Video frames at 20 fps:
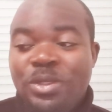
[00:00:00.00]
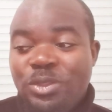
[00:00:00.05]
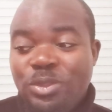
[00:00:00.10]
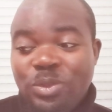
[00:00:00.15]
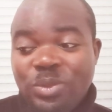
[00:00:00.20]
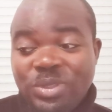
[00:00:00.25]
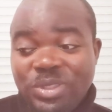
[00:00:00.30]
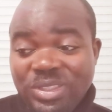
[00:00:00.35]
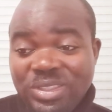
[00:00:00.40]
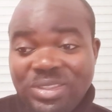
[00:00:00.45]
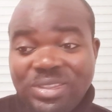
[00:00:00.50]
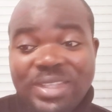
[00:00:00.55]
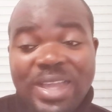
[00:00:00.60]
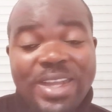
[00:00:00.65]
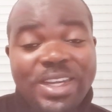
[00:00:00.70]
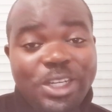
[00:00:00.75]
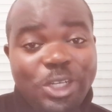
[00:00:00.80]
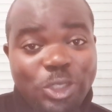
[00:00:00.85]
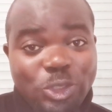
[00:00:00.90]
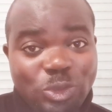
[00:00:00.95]
So this
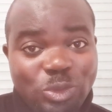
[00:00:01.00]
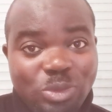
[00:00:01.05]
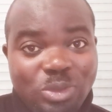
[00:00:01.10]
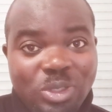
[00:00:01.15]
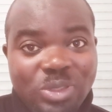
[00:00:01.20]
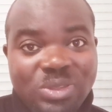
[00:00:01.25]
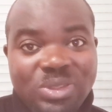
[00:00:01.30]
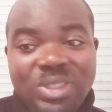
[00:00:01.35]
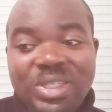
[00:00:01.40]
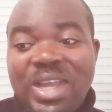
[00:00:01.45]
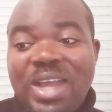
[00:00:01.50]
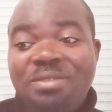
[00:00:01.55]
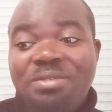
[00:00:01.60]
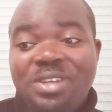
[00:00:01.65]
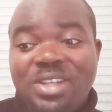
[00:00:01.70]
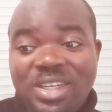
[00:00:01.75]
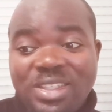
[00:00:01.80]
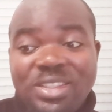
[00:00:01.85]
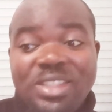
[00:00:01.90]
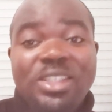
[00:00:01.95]
tiny little country
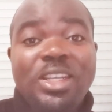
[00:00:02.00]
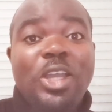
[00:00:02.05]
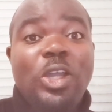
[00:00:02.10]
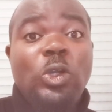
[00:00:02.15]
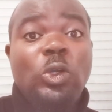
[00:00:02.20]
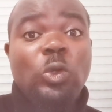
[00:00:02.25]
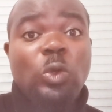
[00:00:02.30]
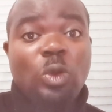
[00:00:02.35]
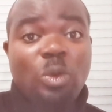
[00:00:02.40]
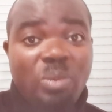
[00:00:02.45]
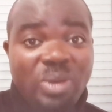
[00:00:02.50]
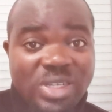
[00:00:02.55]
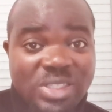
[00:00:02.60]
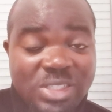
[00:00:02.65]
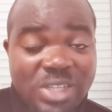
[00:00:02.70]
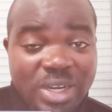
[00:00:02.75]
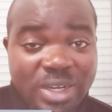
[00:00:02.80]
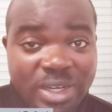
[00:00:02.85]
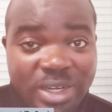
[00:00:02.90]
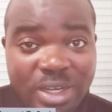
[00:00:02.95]
have created a
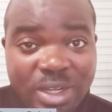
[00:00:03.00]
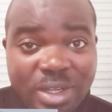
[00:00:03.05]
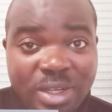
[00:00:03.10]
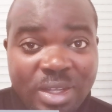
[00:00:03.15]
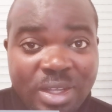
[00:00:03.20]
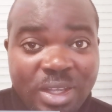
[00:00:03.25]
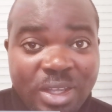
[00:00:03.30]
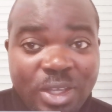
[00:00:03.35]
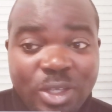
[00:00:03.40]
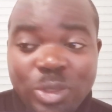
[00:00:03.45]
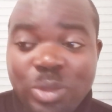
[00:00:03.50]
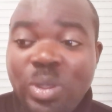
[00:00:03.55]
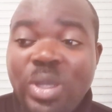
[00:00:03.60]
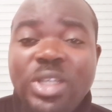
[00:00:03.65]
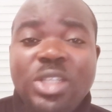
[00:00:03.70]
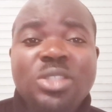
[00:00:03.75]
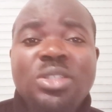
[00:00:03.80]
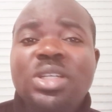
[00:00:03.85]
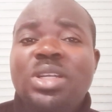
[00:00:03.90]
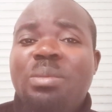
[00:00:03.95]
global genre. So
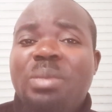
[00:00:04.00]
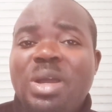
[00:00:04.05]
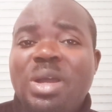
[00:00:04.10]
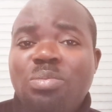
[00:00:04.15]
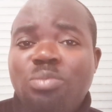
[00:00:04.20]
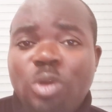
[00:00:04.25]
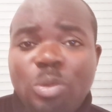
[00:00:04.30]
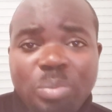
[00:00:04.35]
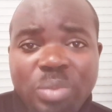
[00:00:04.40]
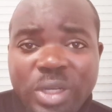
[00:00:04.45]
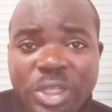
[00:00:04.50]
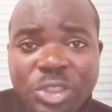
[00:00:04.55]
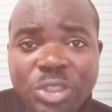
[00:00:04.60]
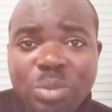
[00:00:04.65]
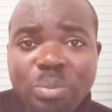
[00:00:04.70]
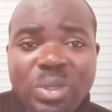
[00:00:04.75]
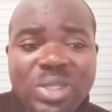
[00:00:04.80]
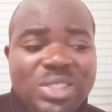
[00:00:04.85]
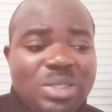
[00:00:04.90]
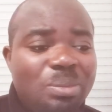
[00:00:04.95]
it is not about
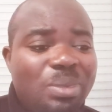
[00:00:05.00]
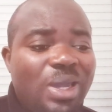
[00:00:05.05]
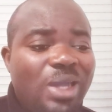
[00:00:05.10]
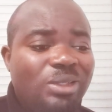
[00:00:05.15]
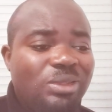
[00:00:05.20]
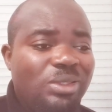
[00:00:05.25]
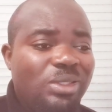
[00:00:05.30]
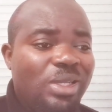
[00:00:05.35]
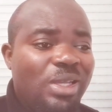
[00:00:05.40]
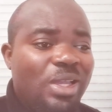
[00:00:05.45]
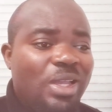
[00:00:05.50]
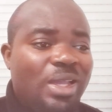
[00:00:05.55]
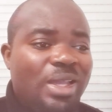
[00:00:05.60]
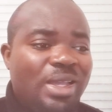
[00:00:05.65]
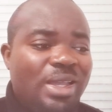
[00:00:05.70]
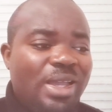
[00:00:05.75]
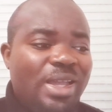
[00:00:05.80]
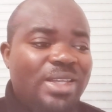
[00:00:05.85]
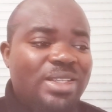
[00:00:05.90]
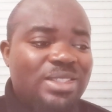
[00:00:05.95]
population, but it's about
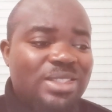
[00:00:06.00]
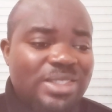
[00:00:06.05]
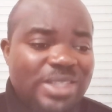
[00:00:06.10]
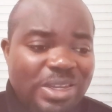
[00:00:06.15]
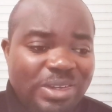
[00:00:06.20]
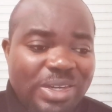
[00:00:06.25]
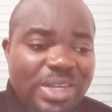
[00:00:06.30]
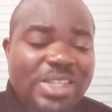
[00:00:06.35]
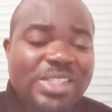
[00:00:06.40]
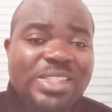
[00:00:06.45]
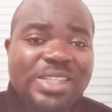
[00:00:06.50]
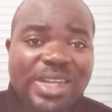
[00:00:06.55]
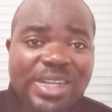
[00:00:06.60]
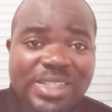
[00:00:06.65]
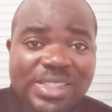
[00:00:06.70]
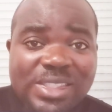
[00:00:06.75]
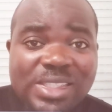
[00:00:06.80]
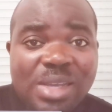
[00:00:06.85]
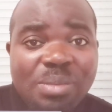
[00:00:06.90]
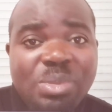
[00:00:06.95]
a sound that is
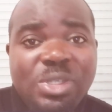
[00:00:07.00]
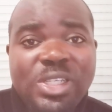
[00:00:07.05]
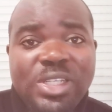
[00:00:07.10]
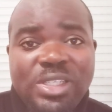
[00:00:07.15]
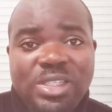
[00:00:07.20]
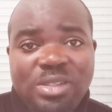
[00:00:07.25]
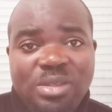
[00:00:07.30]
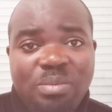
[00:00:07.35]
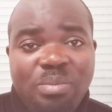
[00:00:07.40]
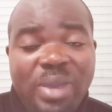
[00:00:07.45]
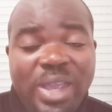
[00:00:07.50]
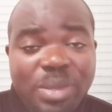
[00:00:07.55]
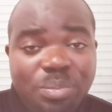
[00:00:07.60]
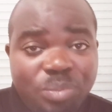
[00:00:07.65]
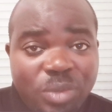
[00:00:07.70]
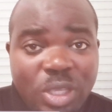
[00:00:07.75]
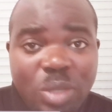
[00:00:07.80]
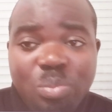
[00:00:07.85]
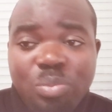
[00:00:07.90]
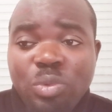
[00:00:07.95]
accepted by
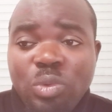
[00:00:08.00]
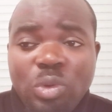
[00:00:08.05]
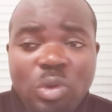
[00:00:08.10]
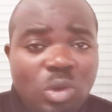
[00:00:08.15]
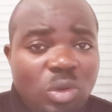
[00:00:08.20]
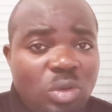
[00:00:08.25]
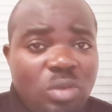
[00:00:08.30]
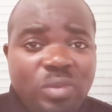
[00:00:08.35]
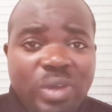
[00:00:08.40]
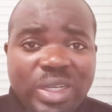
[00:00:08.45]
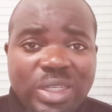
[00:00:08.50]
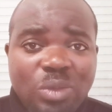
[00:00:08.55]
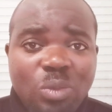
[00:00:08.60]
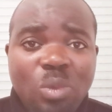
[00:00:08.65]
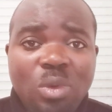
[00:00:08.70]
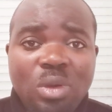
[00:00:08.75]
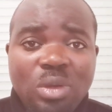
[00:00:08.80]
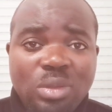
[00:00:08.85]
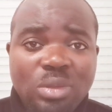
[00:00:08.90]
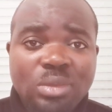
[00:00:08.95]
people all over the
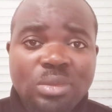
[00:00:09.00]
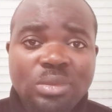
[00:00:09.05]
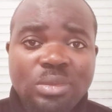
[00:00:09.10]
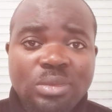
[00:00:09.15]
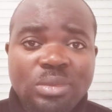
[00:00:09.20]
world.